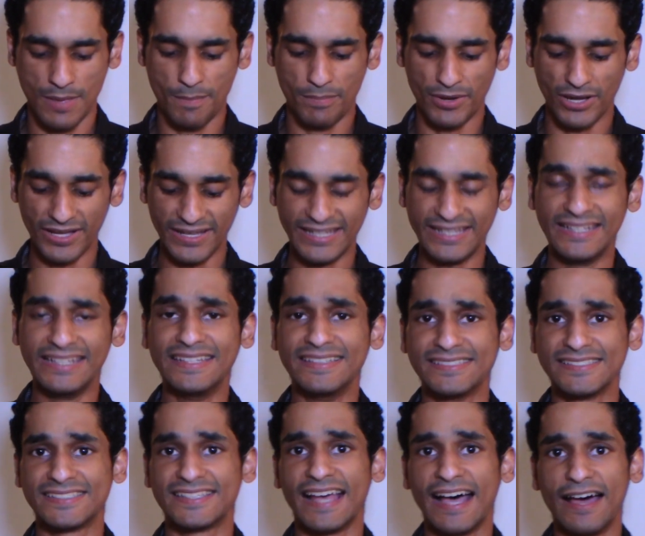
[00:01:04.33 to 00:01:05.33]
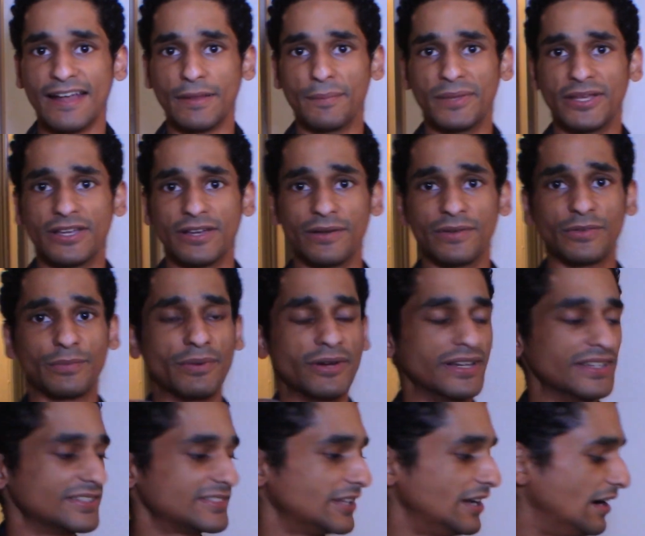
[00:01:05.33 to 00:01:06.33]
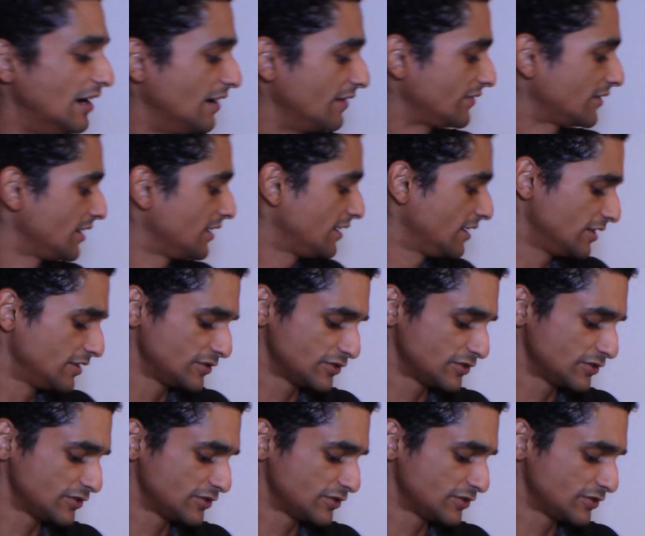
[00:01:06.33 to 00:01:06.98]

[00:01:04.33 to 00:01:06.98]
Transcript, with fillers: but it eases down and becomes pretty soft.